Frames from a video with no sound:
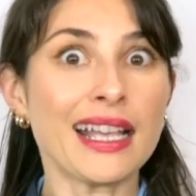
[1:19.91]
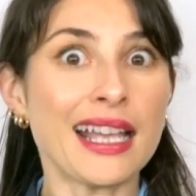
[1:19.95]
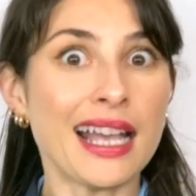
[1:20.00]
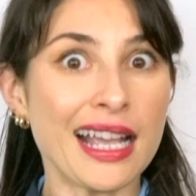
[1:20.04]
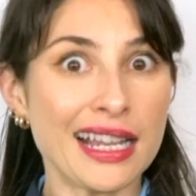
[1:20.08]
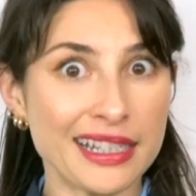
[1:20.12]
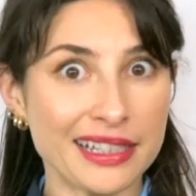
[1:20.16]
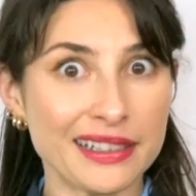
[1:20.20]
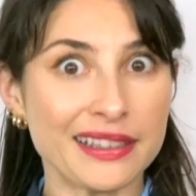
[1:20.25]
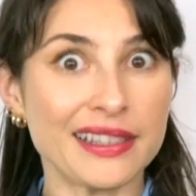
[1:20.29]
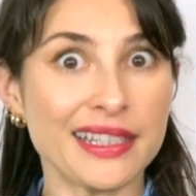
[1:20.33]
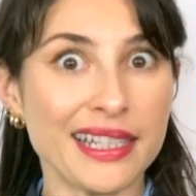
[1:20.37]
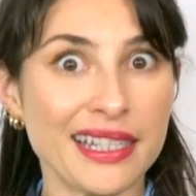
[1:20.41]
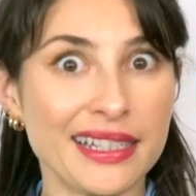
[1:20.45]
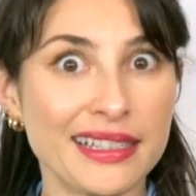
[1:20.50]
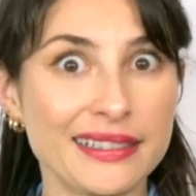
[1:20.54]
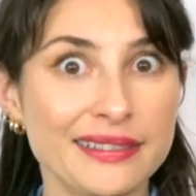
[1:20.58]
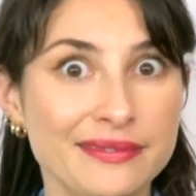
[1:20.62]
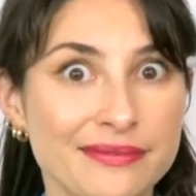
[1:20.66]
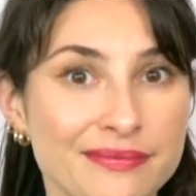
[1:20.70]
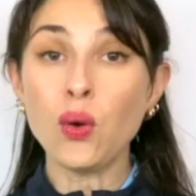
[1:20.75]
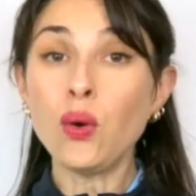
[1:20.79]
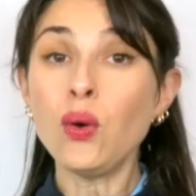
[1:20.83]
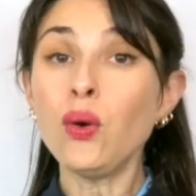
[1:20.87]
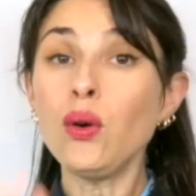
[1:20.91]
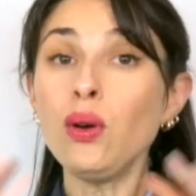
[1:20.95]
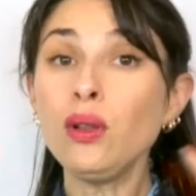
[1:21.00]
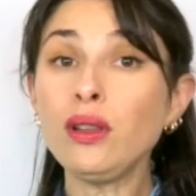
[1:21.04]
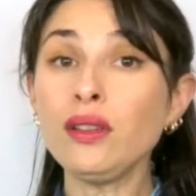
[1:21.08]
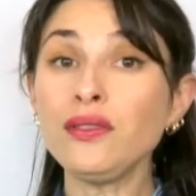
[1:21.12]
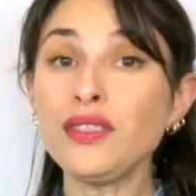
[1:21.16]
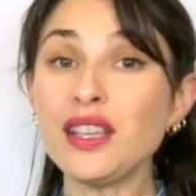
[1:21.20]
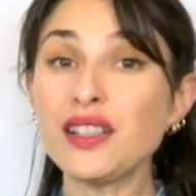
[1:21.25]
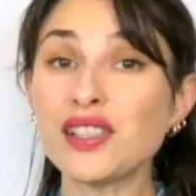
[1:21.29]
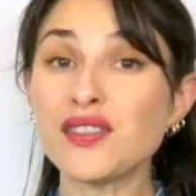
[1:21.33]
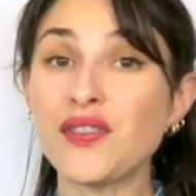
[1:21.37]
kind of thing?
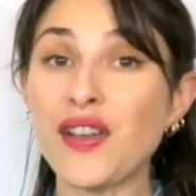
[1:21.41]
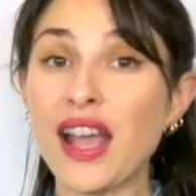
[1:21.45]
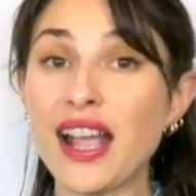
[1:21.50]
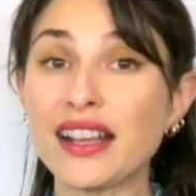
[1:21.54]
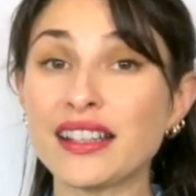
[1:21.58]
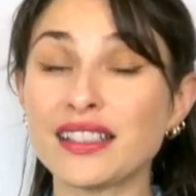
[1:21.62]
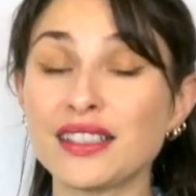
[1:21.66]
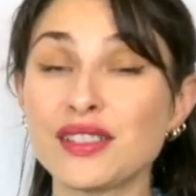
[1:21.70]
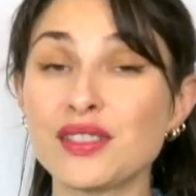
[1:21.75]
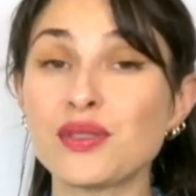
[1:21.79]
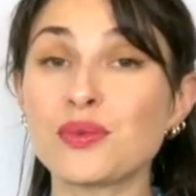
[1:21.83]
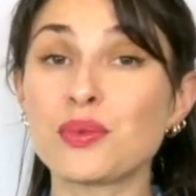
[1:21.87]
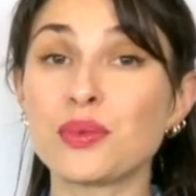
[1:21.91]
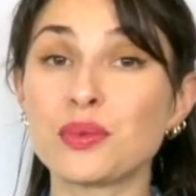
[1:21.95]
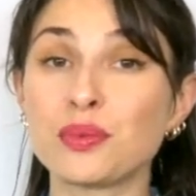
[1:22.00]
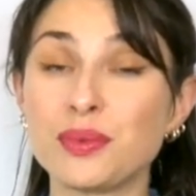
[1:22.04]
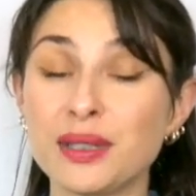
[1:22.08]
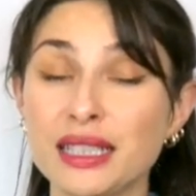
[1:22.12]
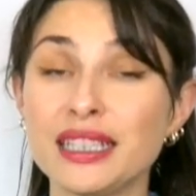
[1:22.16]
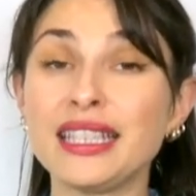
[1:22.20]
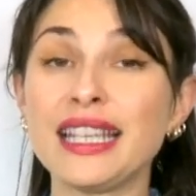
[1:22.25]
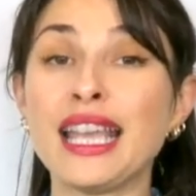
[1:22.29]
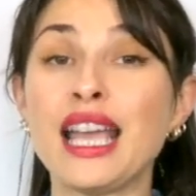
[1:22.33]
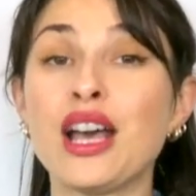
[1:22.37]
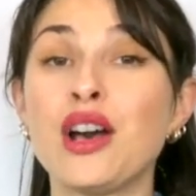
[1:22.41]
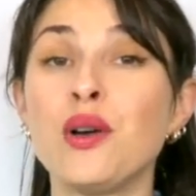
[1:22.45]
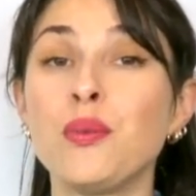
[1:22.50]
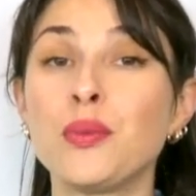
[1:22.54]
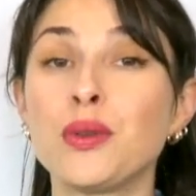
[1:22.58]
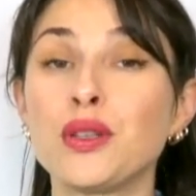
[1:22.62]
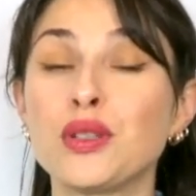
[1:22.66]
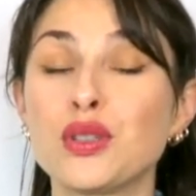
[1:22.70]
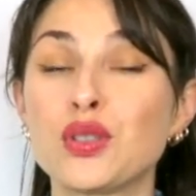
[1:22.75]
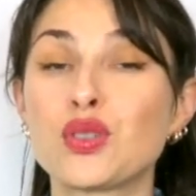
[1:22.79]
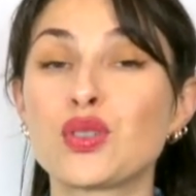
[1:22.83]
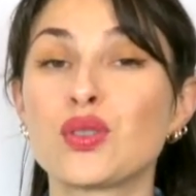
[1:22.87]
All of these factors will really help
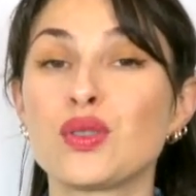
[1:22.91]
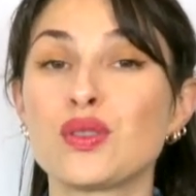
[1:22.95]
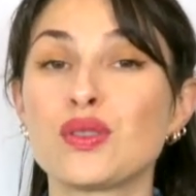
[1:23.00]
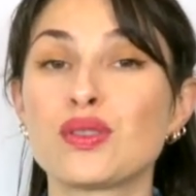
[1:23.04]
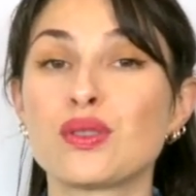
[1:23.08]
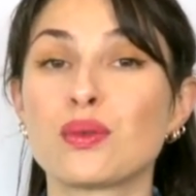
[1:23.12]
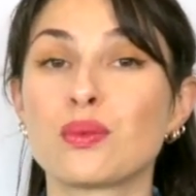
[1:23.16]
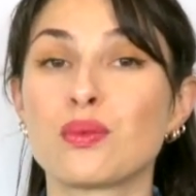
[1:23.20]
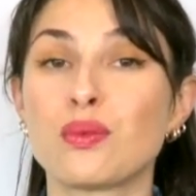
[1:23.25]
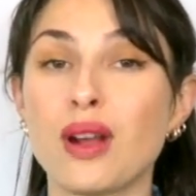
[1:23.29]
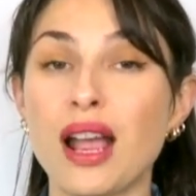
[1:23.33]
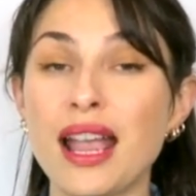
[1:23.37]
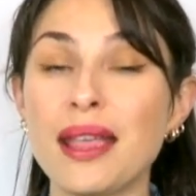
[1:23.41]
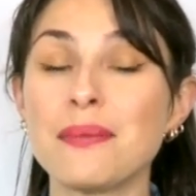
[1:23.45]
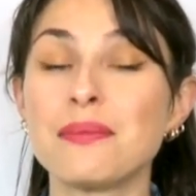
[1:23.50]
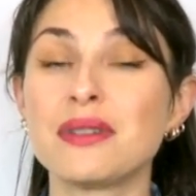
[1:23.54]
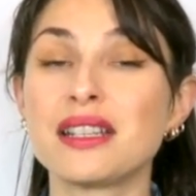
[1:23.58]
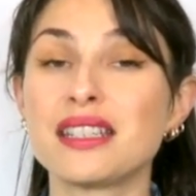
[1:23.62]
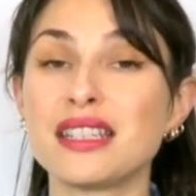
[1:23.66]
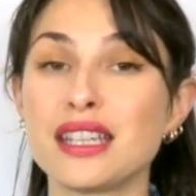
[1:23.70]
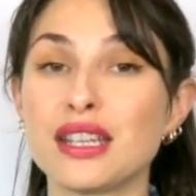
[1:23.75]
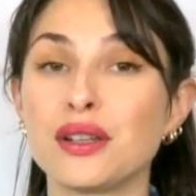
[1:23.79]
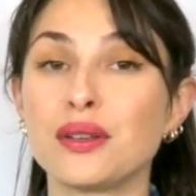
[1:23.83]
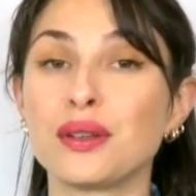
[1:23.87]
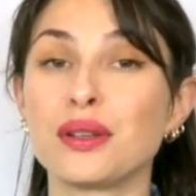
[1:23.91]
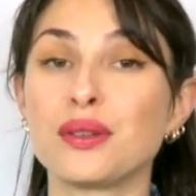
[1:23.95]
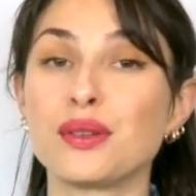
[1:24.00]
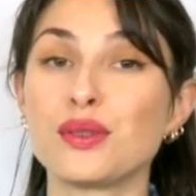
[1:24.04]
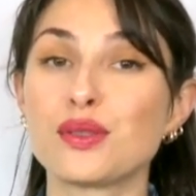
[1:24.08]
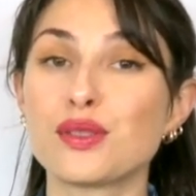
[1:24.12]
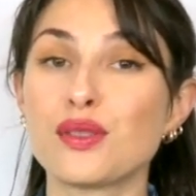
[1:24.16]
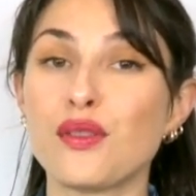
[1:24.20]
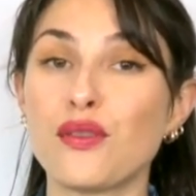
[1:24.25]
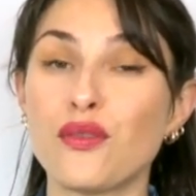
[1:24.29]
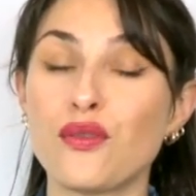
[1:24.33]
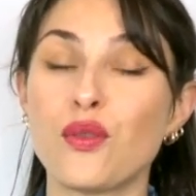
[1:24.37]
you to choose the right
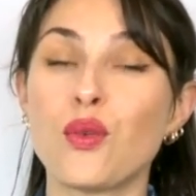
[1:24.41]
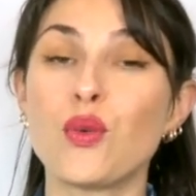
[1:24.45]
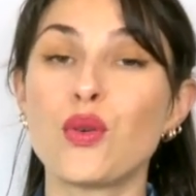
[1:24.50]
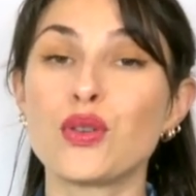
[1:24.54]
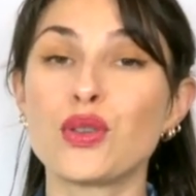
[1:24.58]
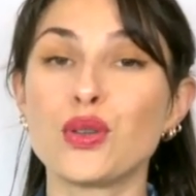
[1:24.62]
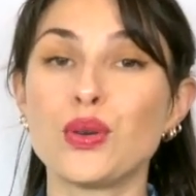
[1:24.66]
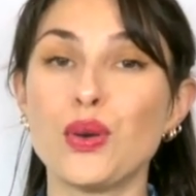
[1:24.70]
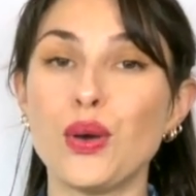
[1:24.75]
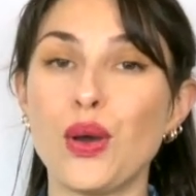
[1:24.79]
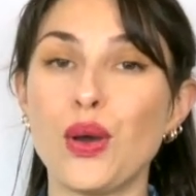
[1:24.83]
materials for your